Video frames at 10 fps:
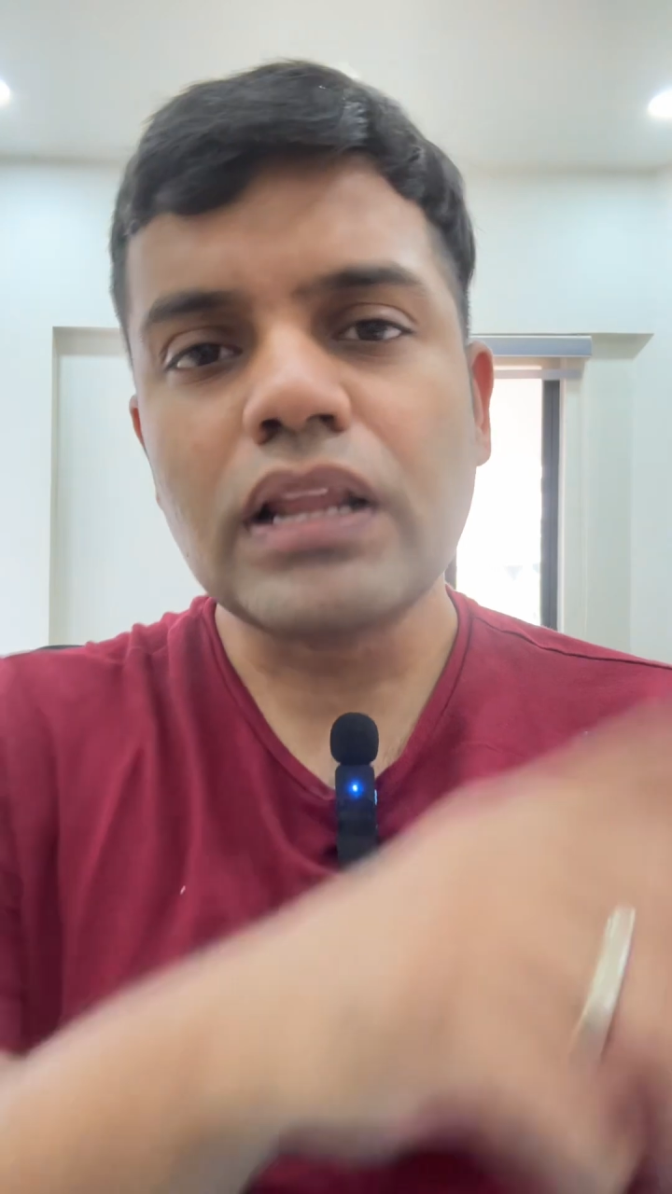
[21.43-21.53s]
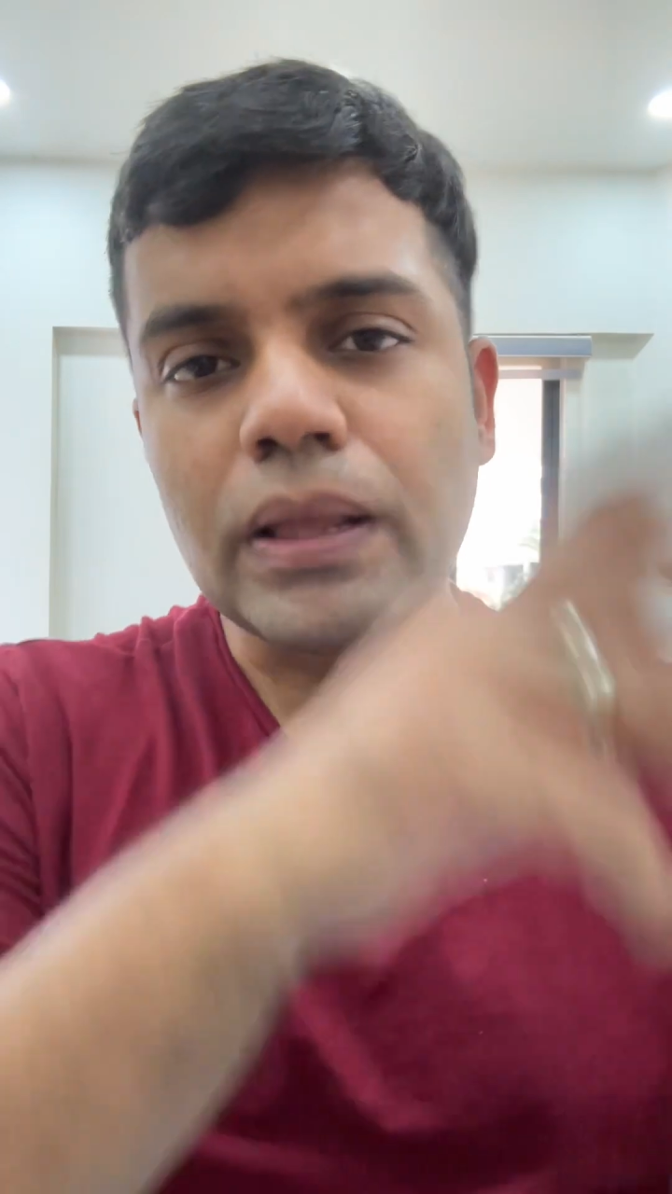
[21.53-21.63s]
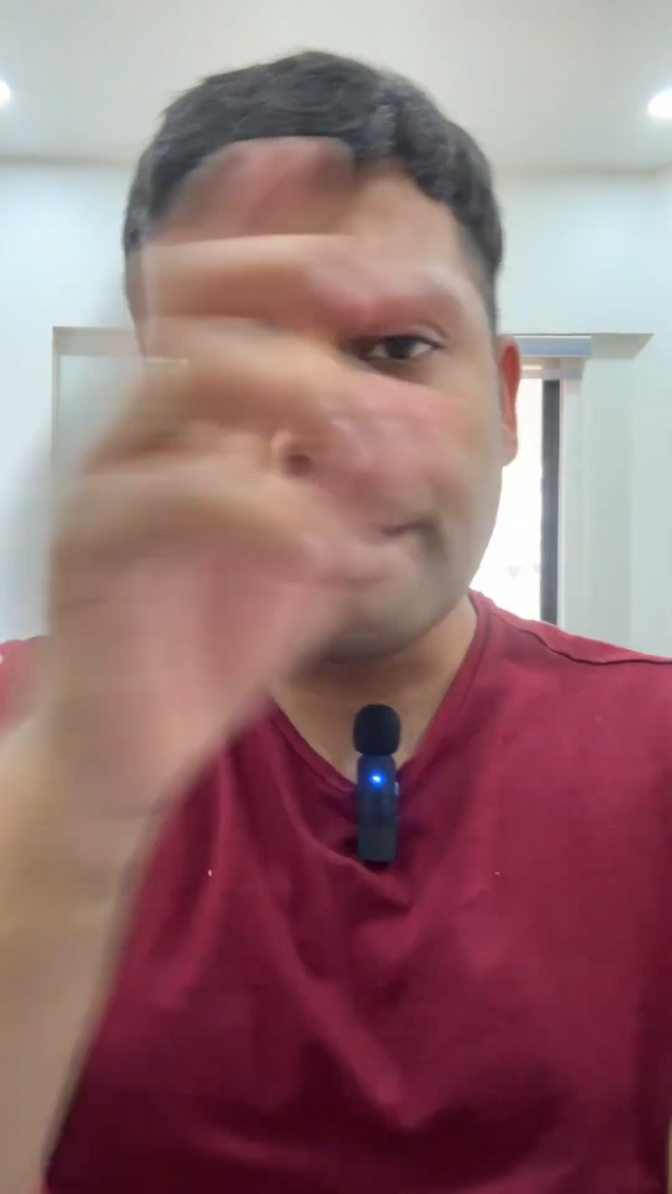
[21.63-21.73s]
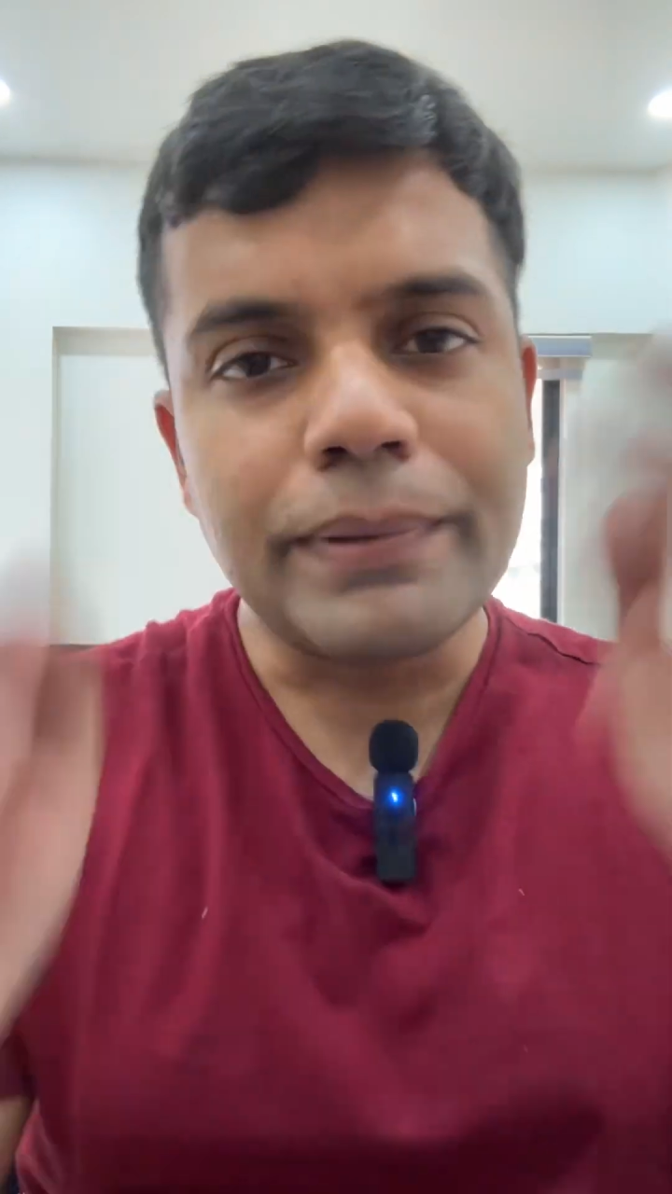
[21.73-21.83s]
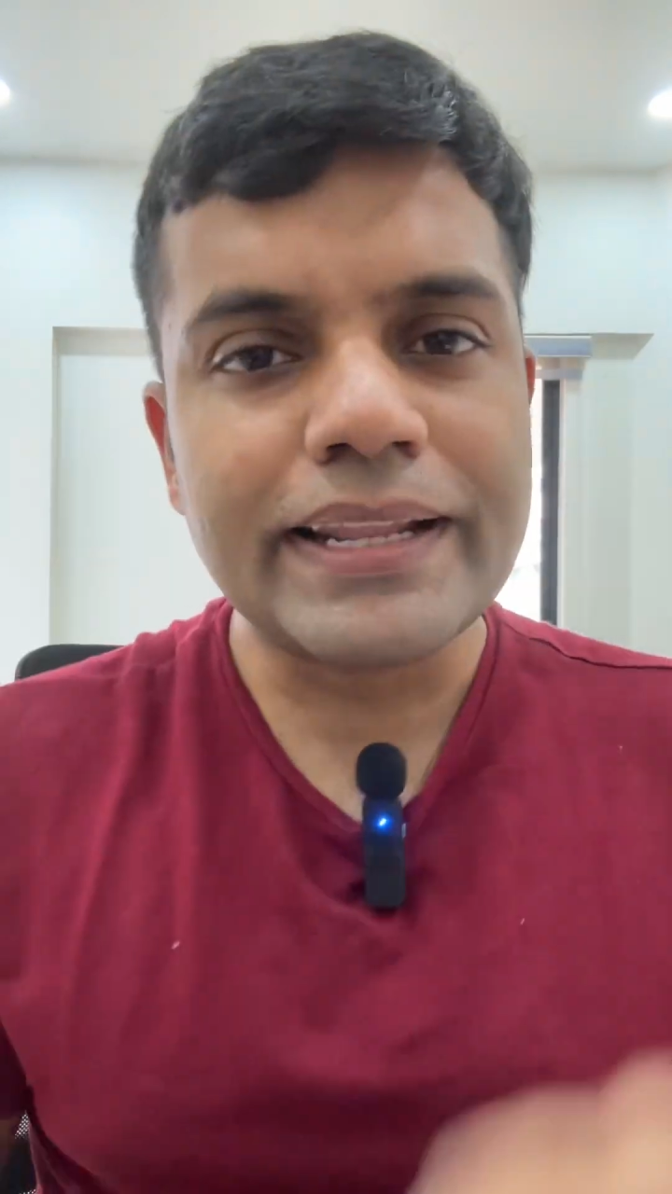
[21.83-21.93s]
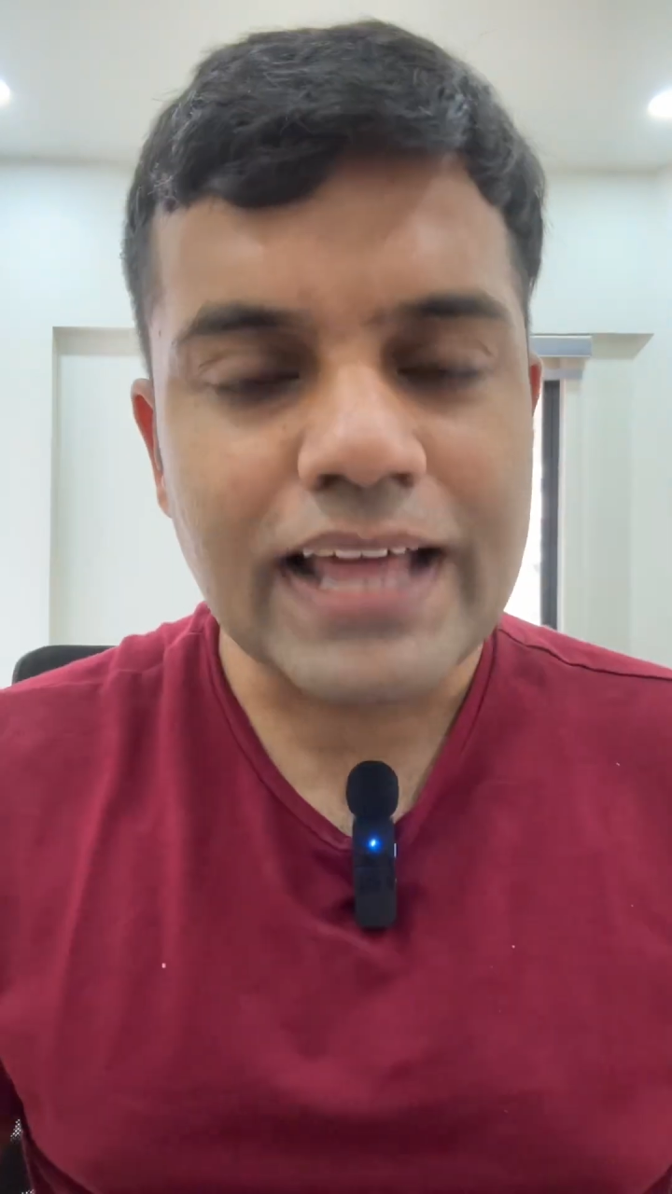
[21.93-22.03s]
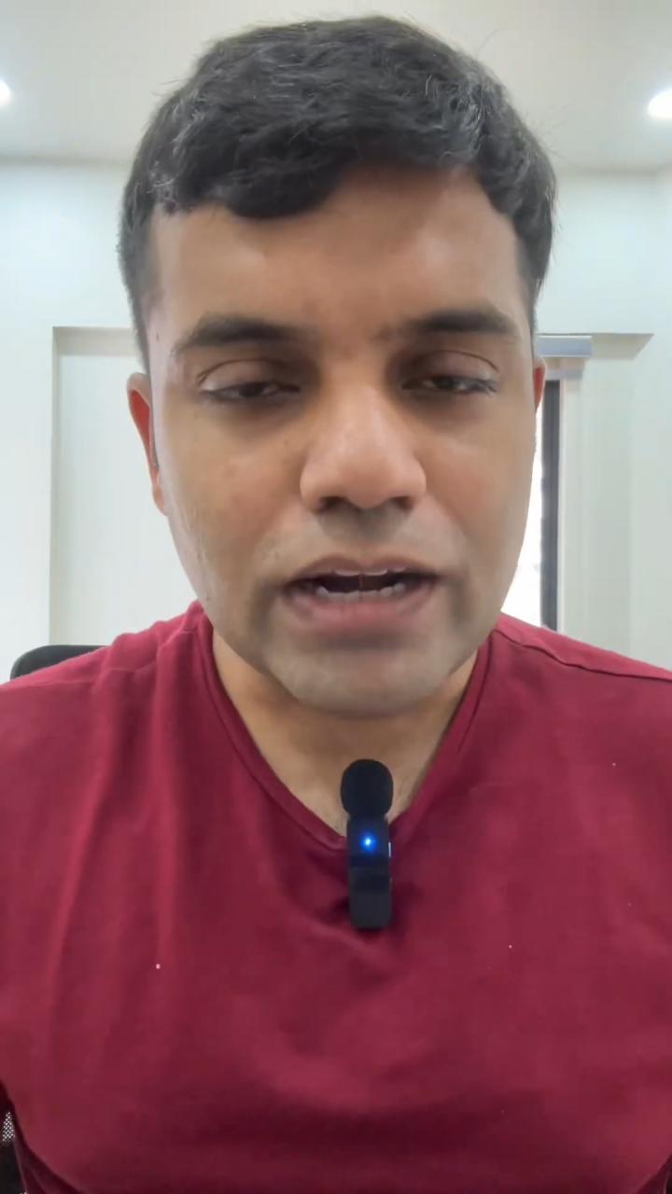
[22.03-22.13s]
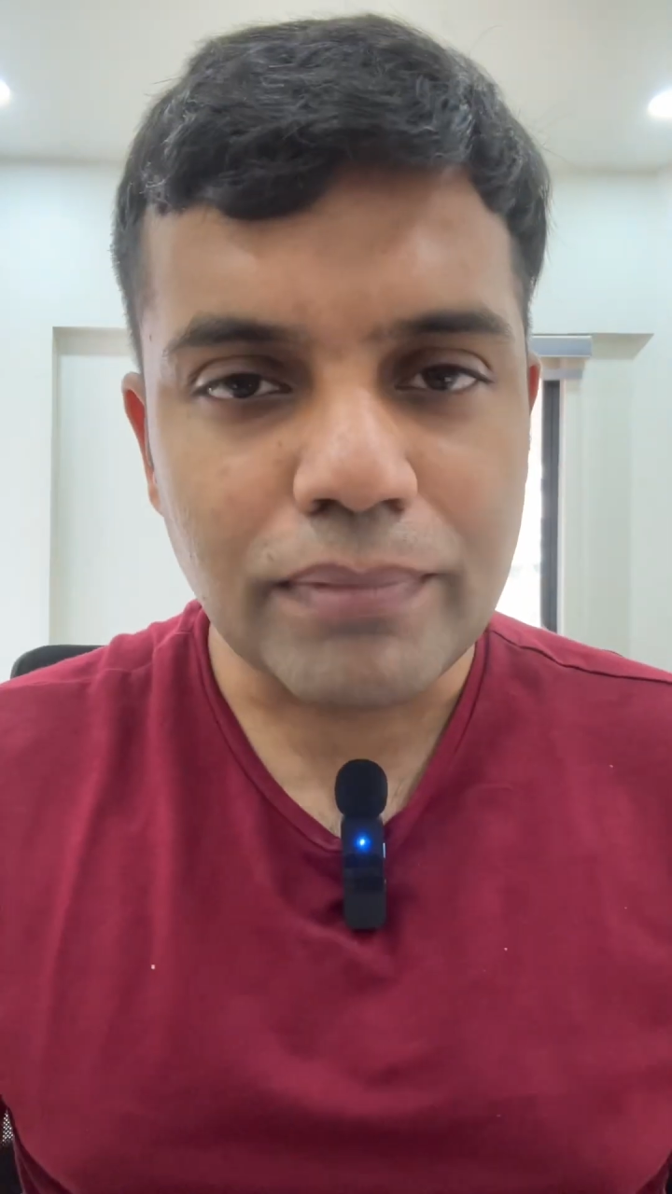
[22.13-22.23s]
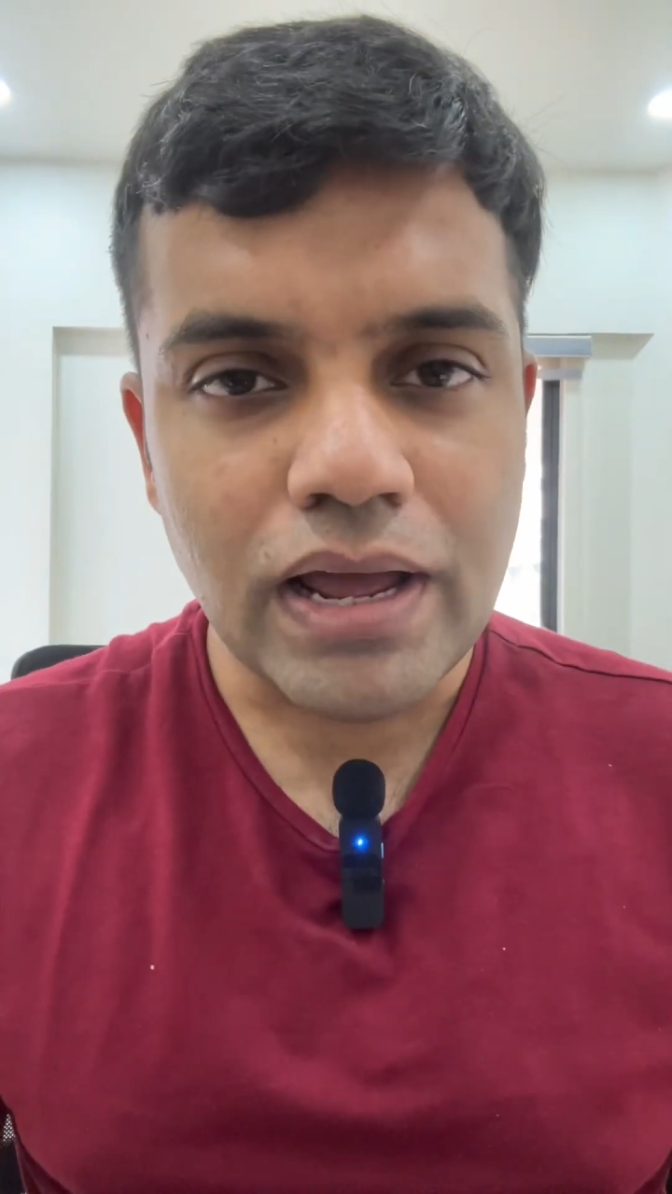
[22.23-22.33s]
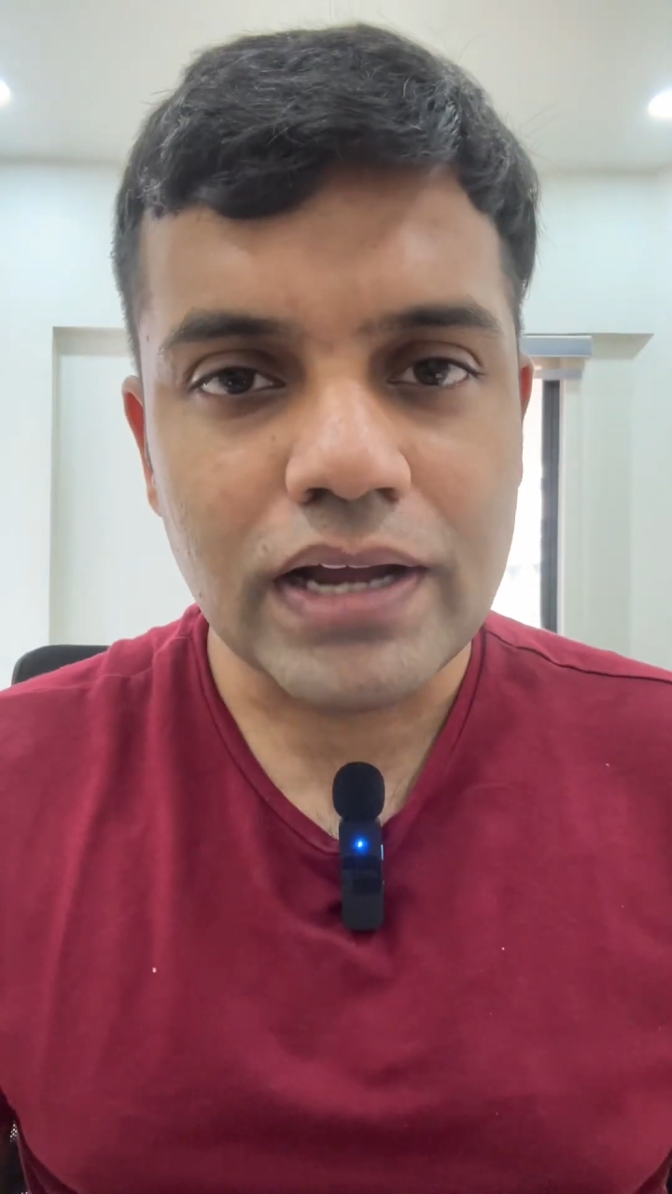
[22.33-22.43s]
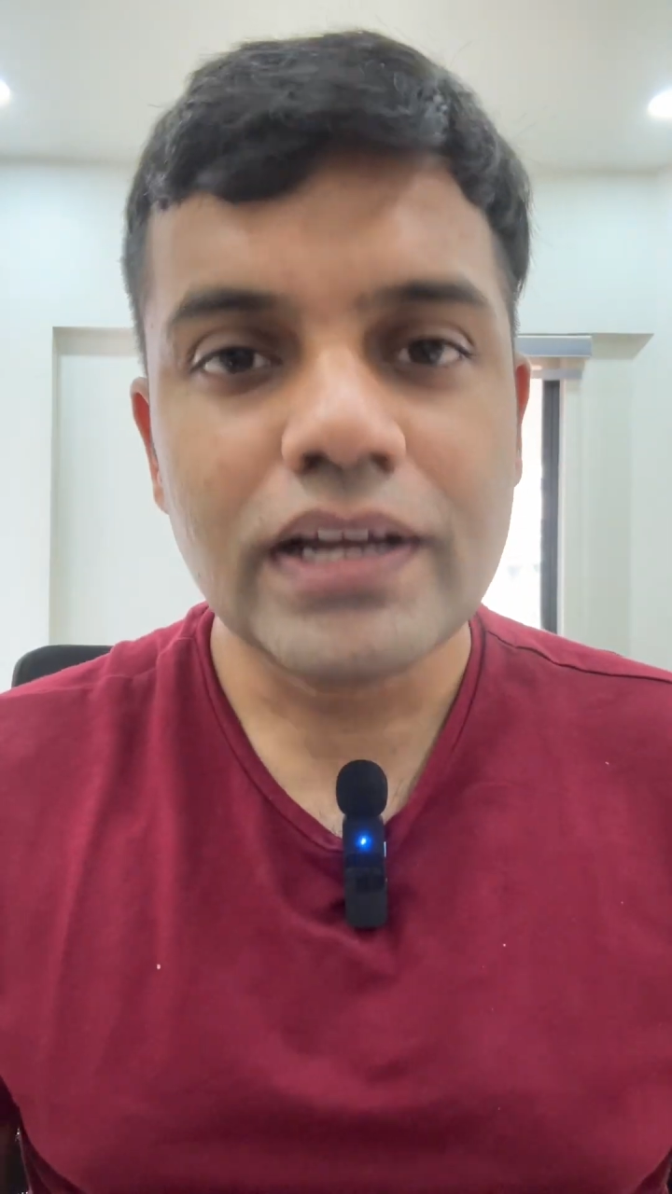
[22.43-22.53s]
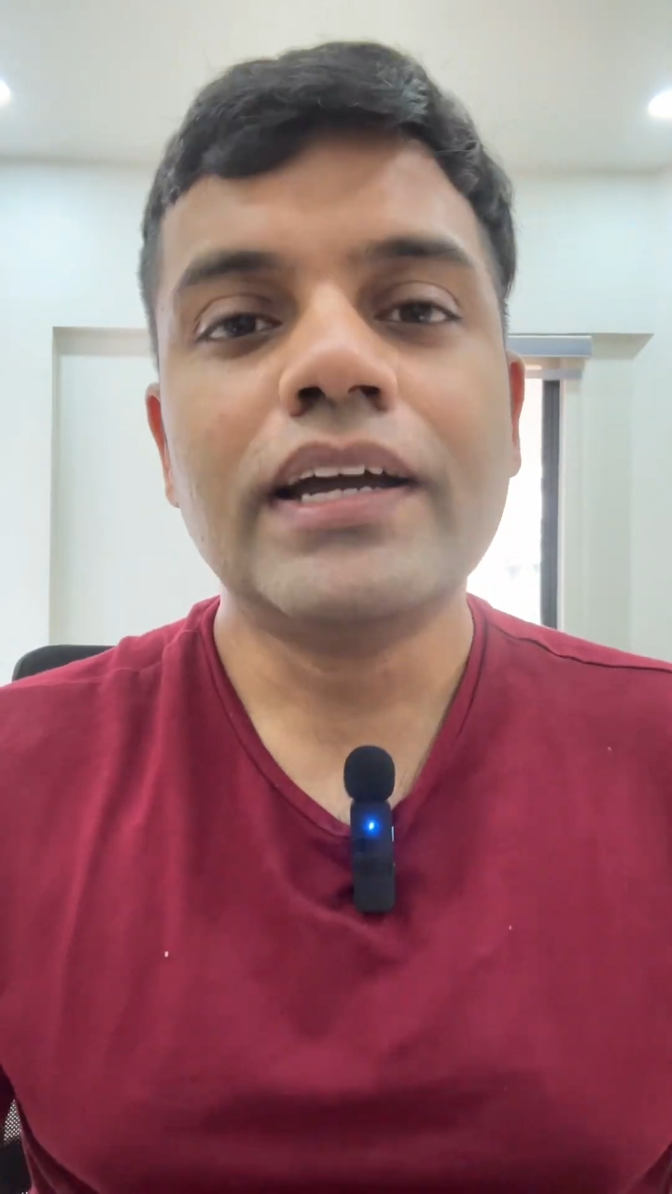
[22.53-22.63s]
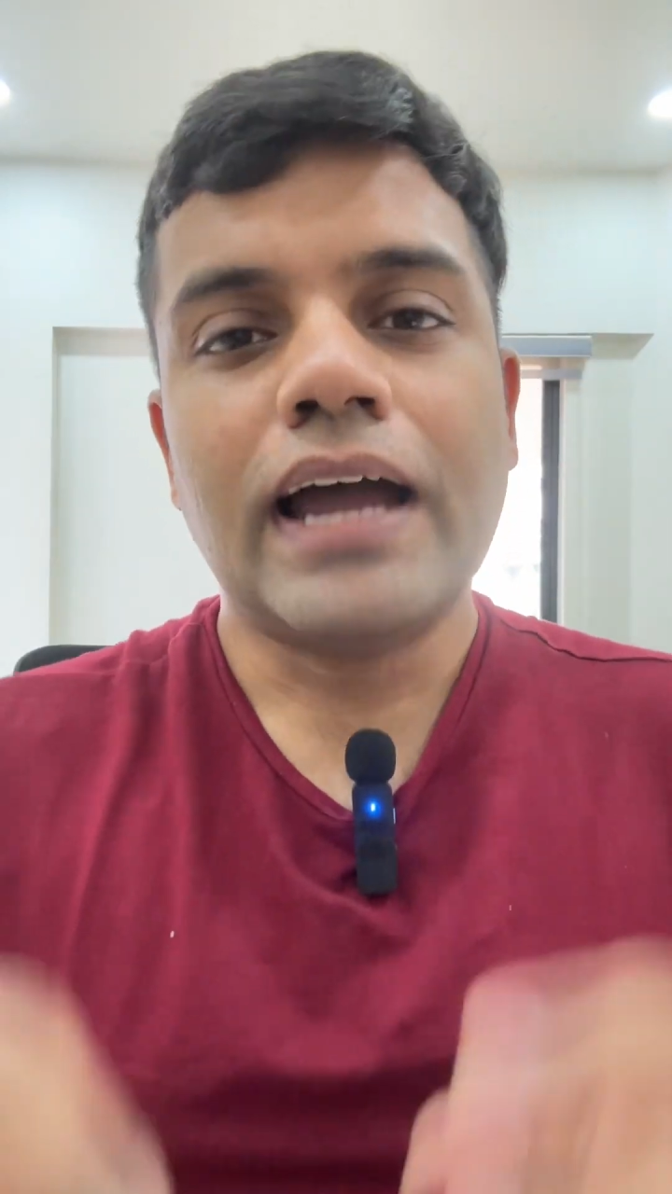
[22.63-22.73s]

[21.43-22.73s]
bring that back